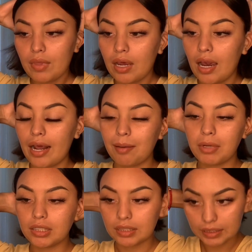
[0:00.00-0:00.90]
And
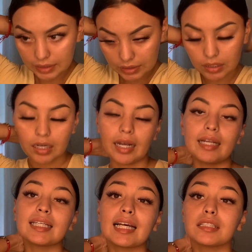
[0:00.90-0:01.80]
this
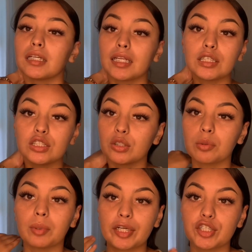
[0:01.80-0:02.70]
has nothing to do with
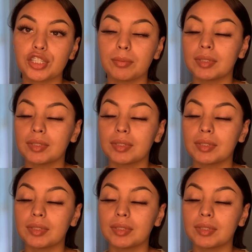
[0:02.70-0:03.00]
relationships.